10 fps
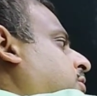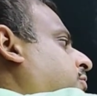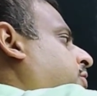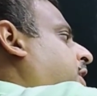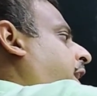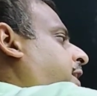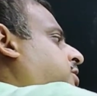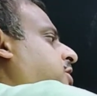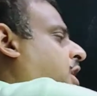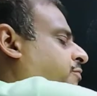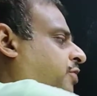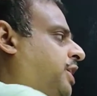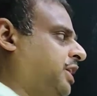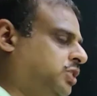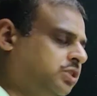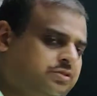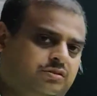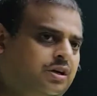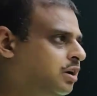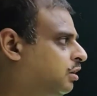will act in upward direction
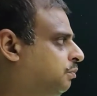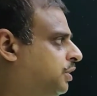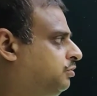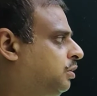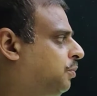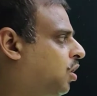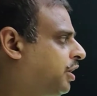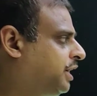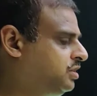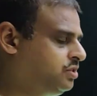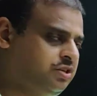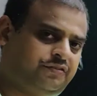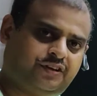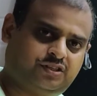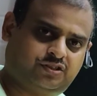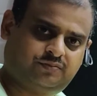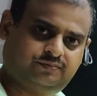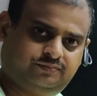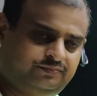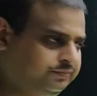between the block and its surface,
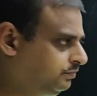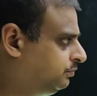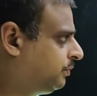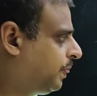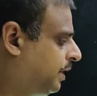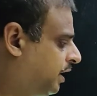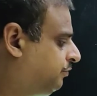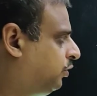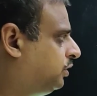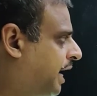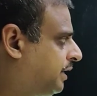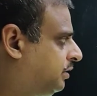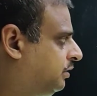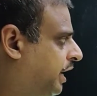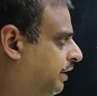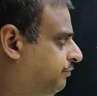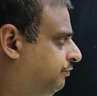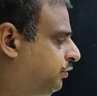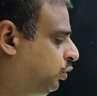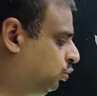and for that
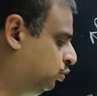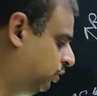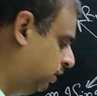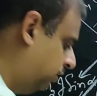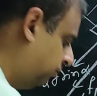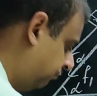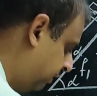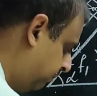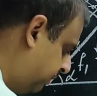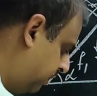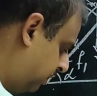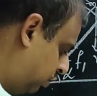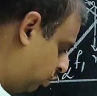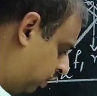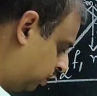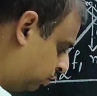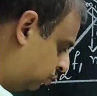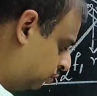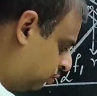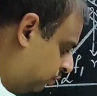F2 will be equal to
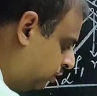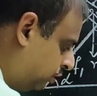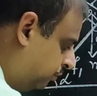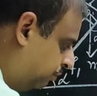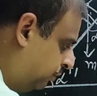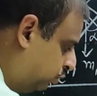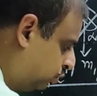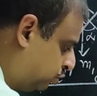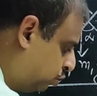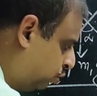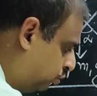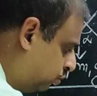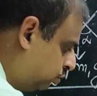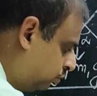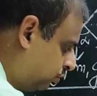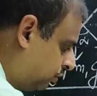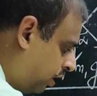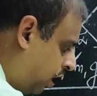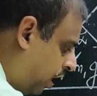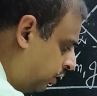mu2
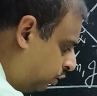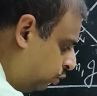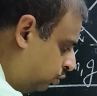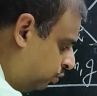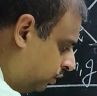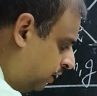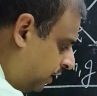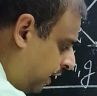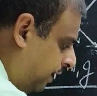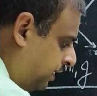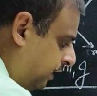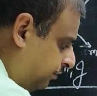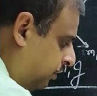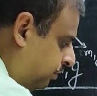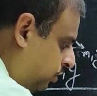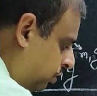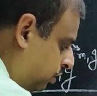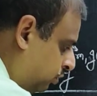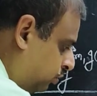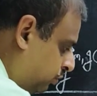R2, and that will be equal
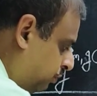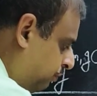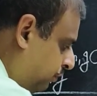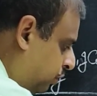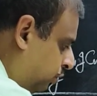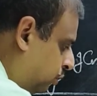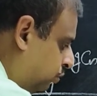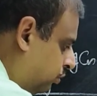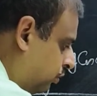to mu2